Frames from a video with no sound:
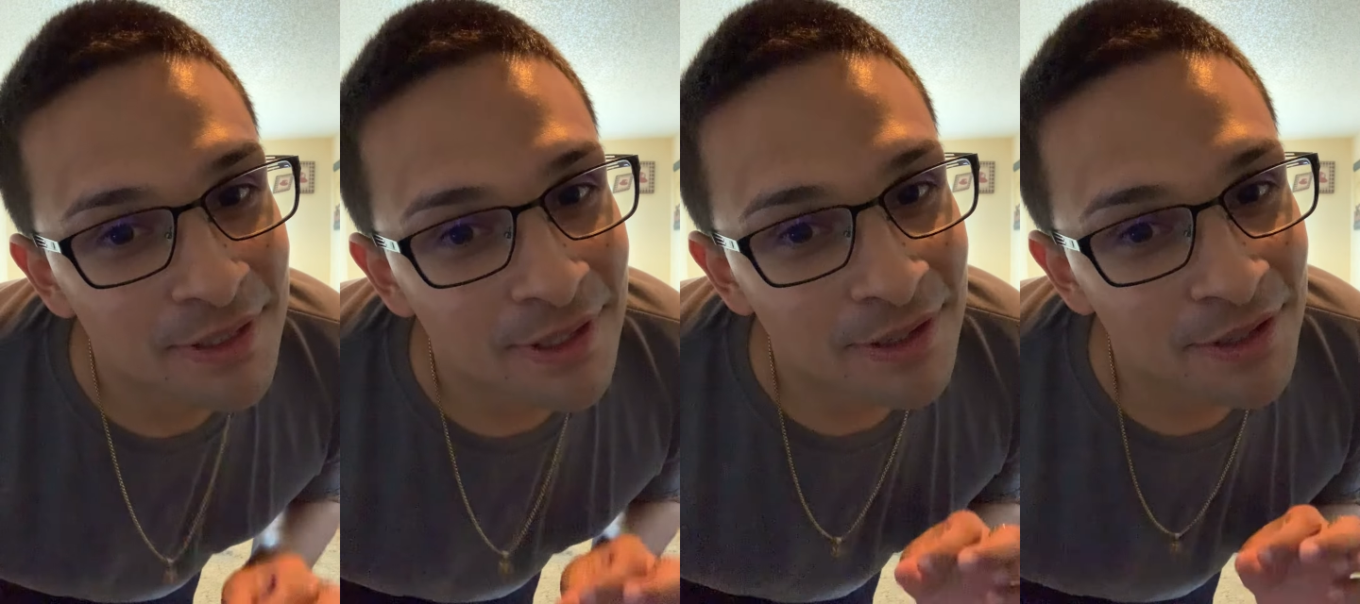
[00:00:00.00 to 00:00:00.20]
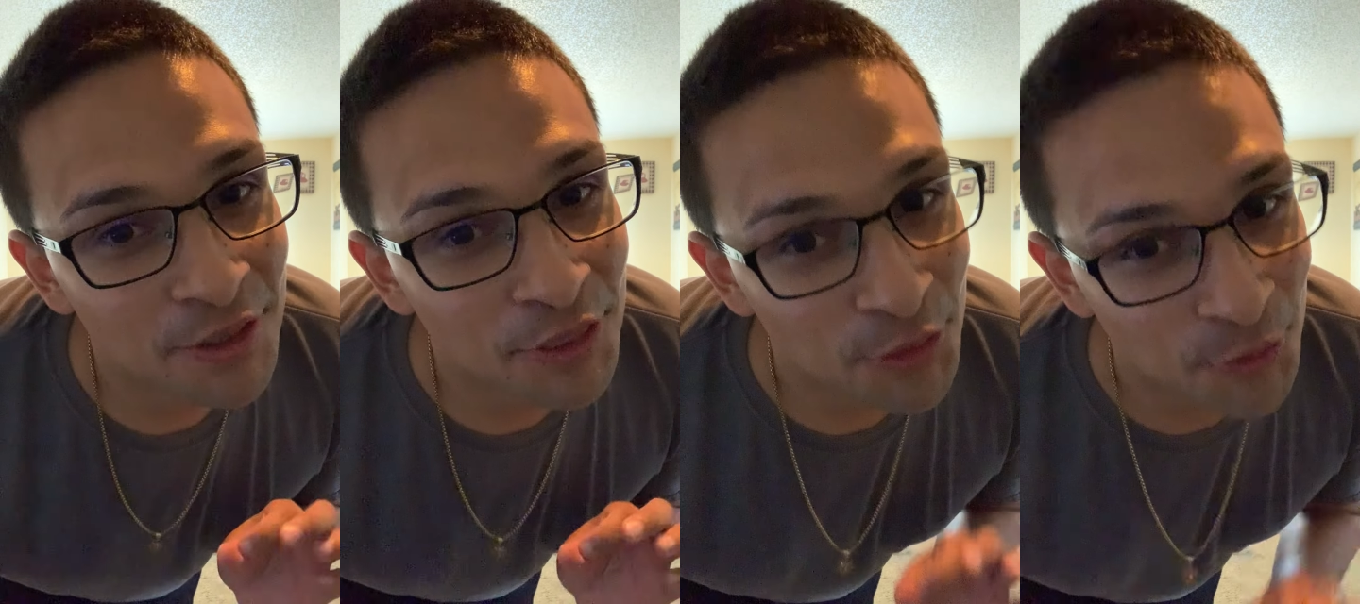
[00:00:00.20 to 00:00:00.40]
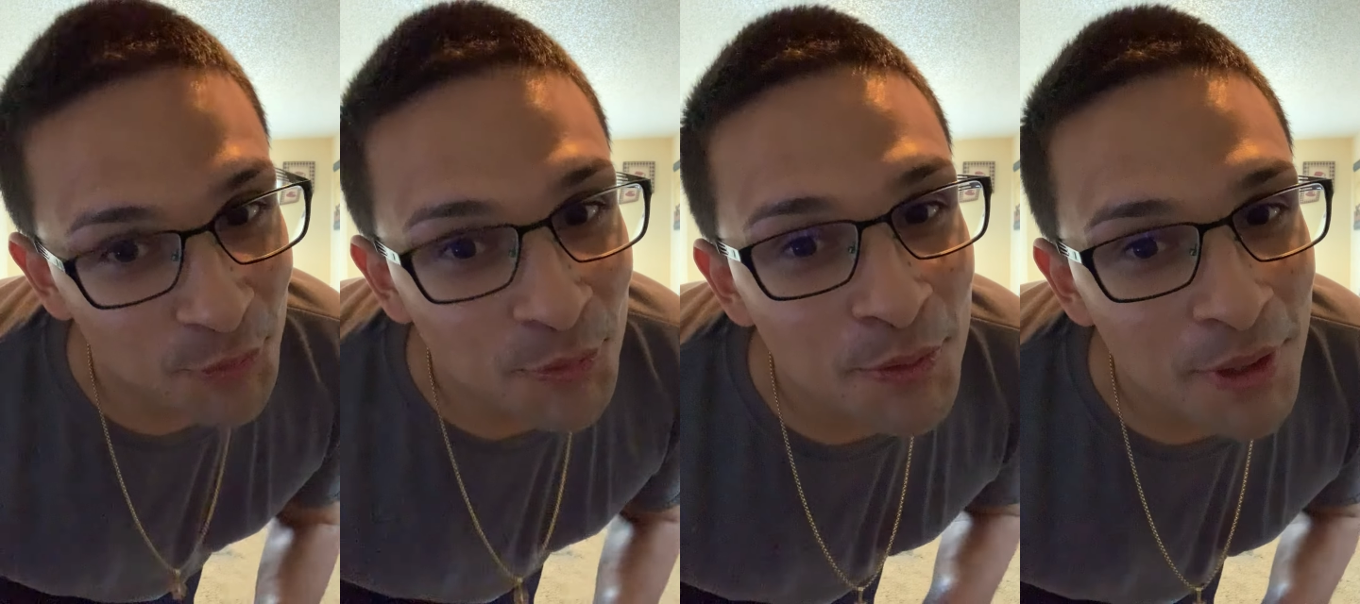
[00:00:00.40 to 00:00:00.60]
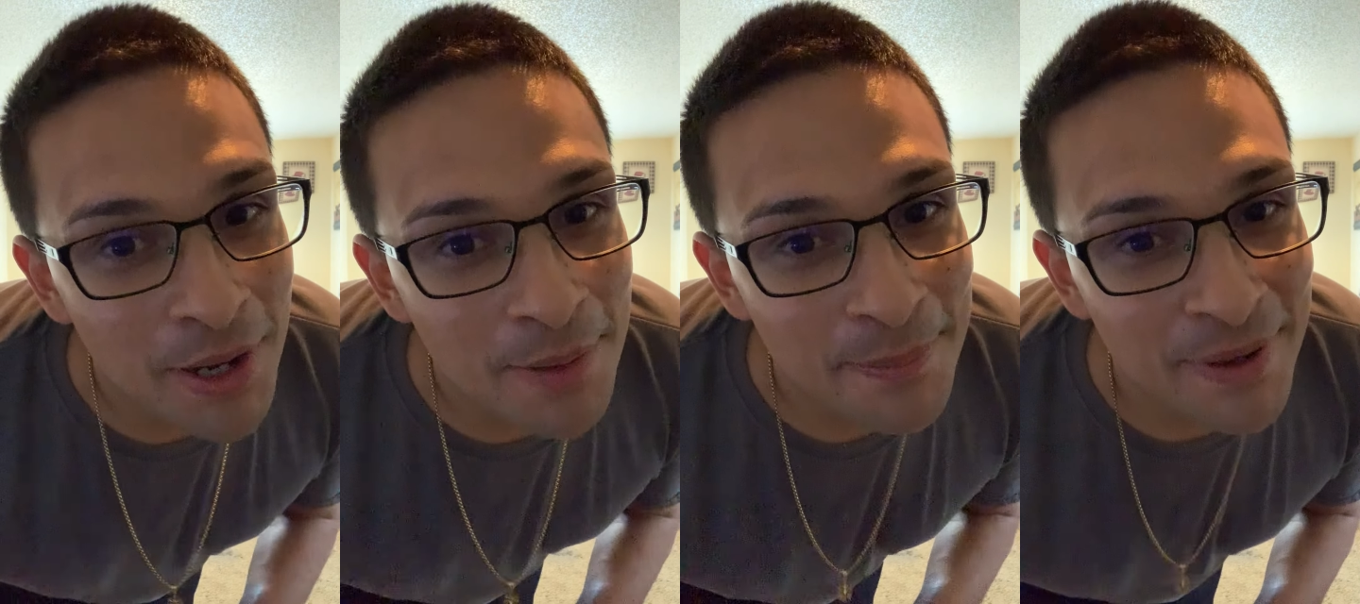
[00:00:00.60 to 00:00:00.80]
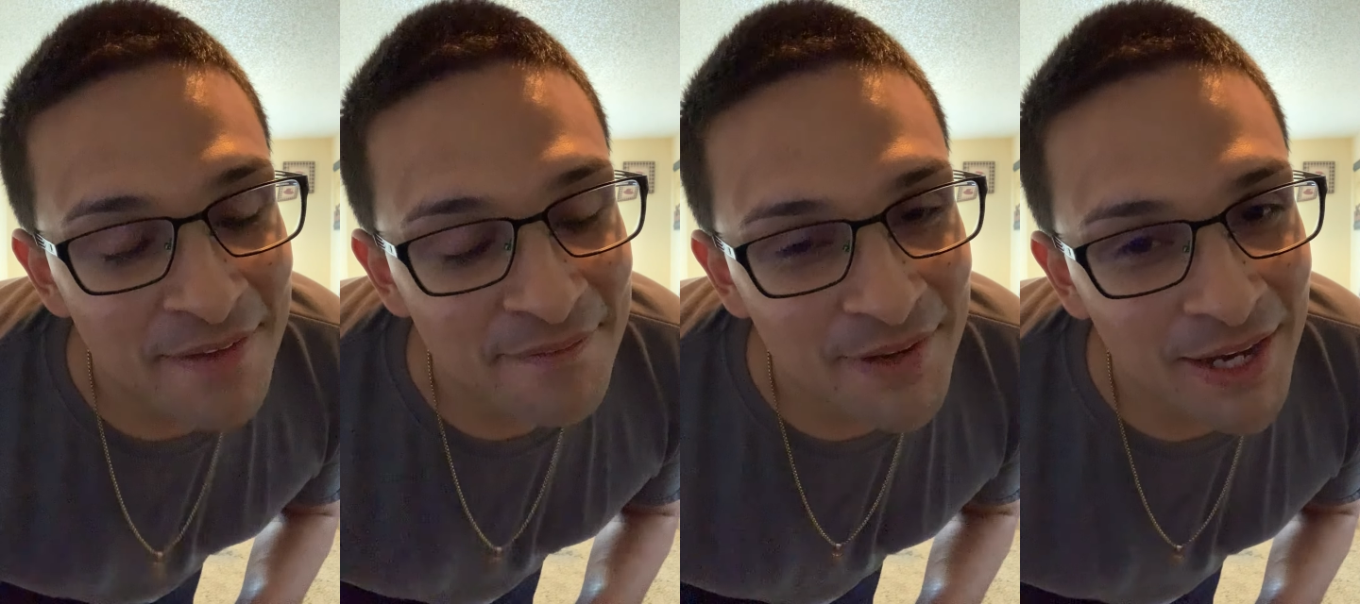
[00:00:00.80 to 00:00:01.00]
threw
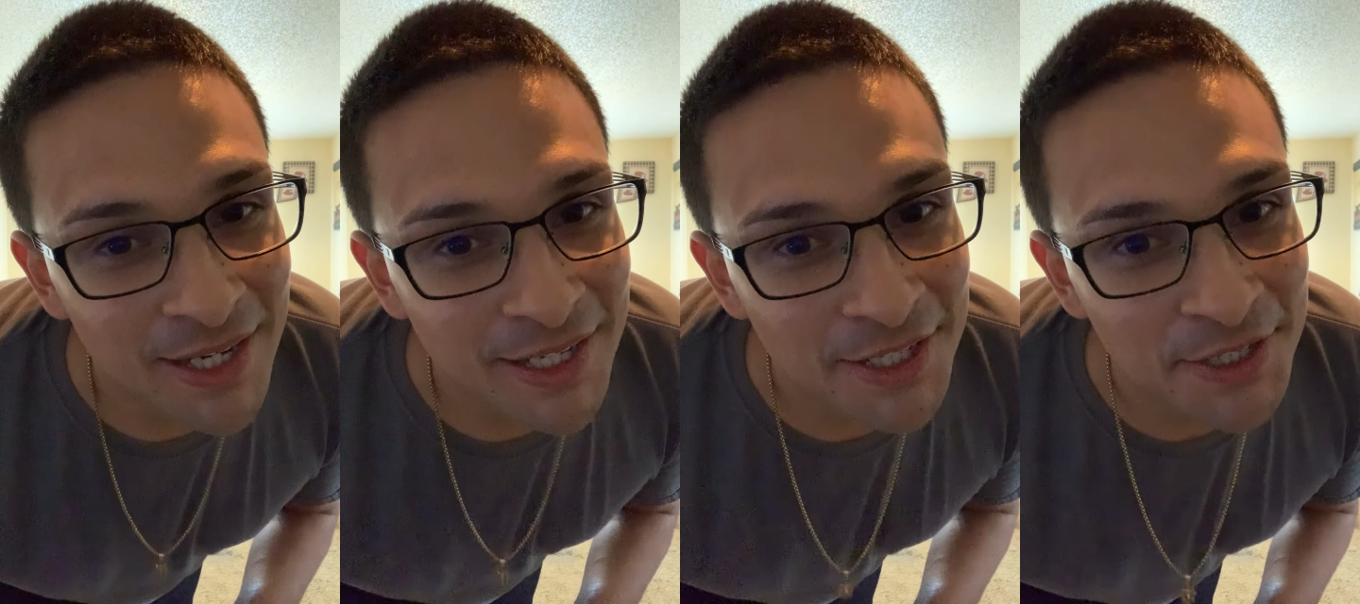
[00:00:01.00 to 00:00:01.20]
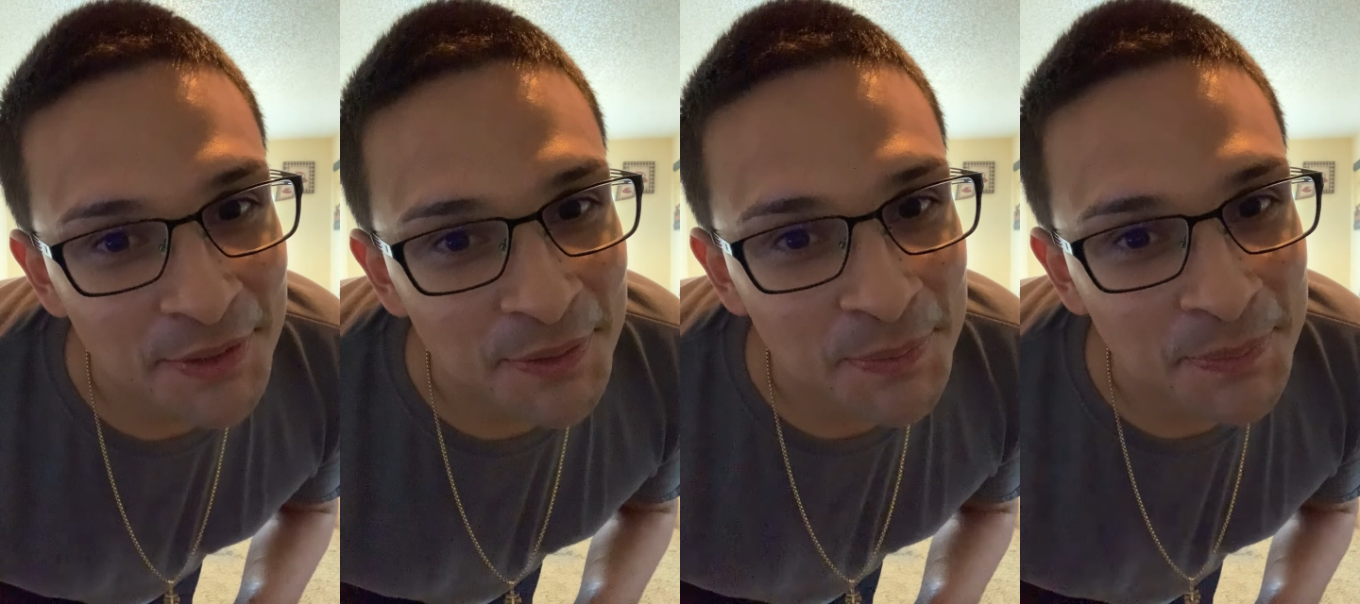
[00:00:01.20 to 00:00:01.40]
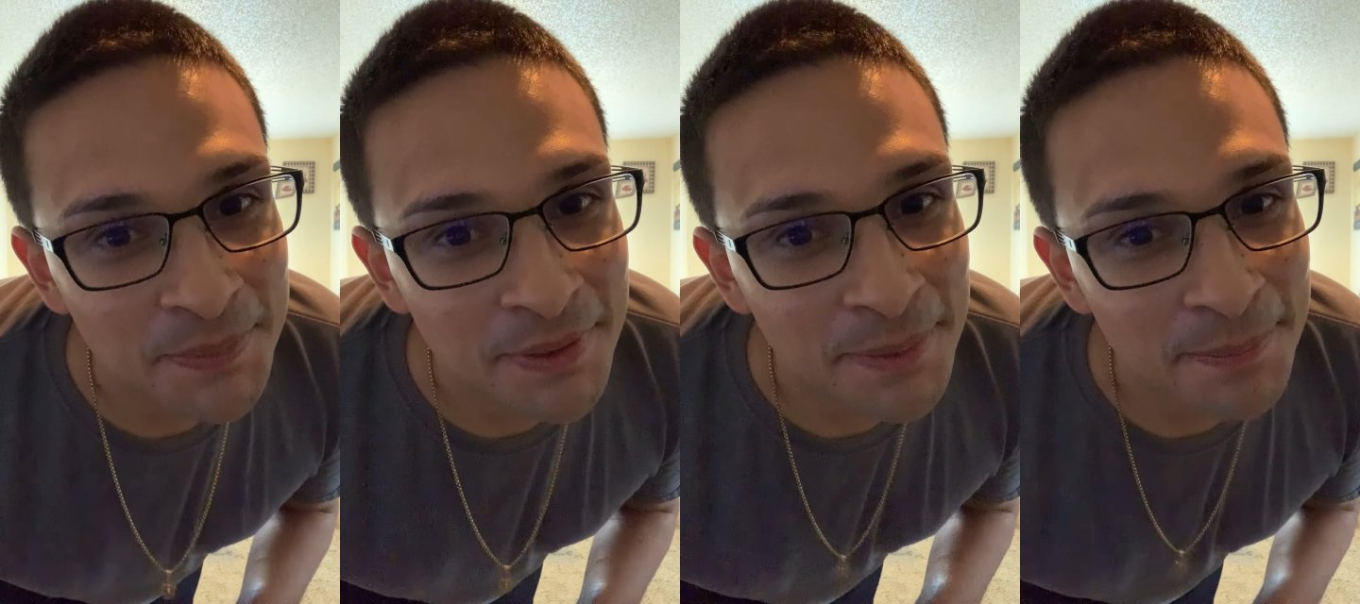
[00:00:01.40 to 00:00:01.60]
out my vacuum